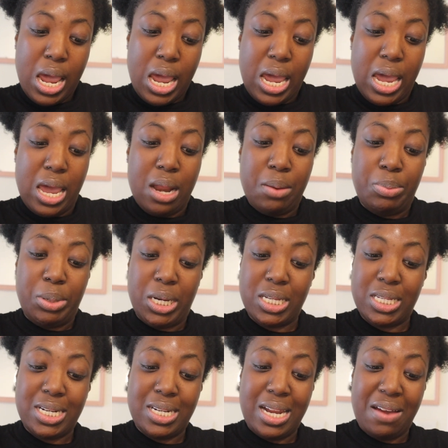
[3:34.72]
And
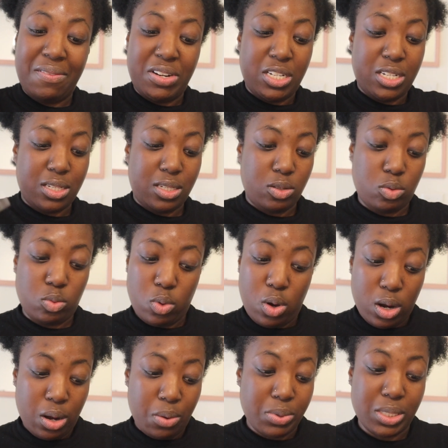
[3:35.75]
because I didn't have any distilled
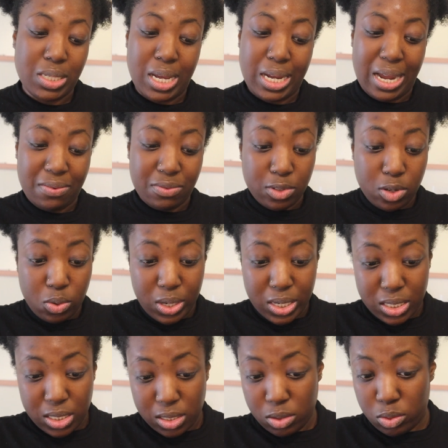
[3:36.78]
water, I was like, I have to go get
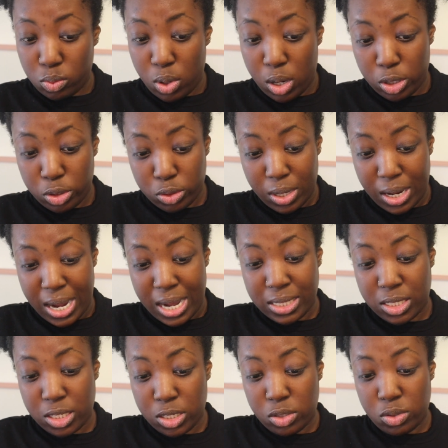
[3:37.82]
distilled water. So I
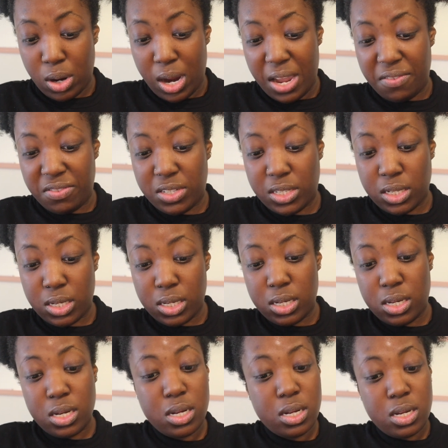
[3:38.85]
had to drive
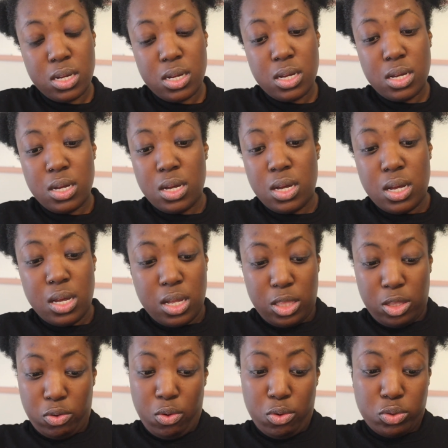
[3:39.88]
to
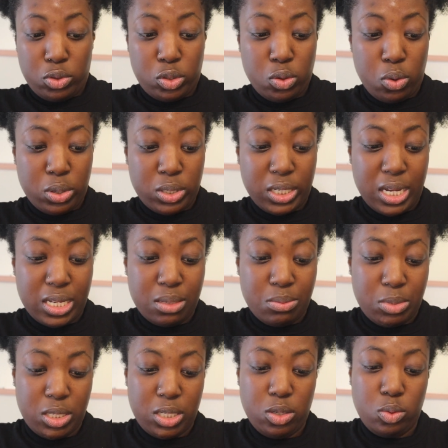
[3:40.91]
the grocery store to get
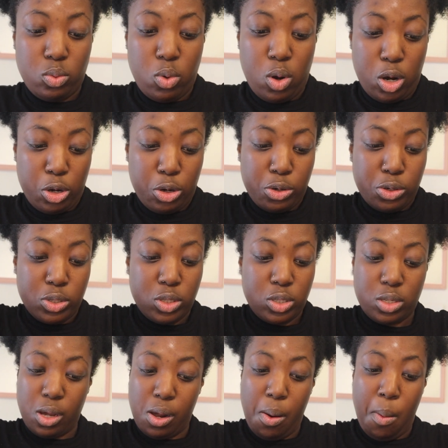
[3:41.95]
some distilled water.
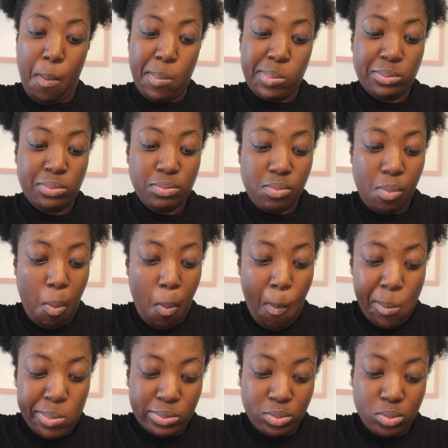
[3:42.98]
So
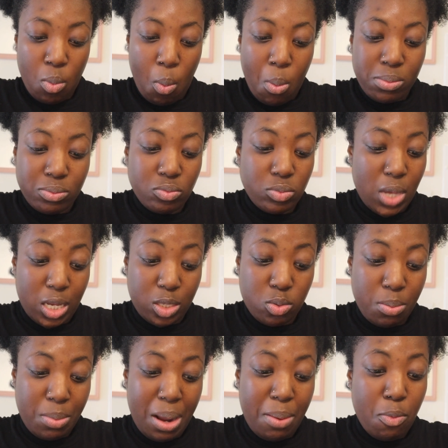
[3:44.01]
that's
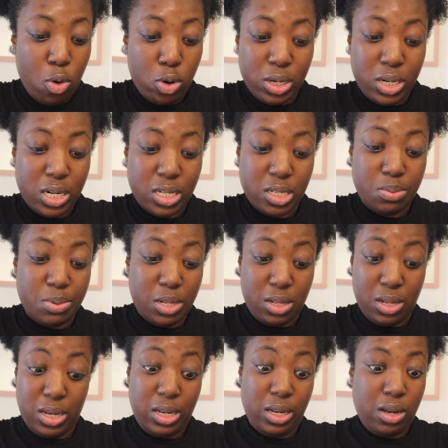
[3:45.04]
what my morning has been
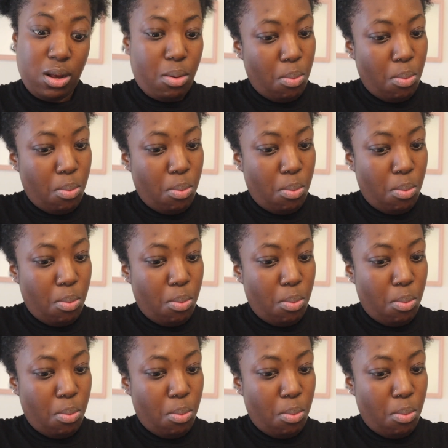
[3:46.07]
like.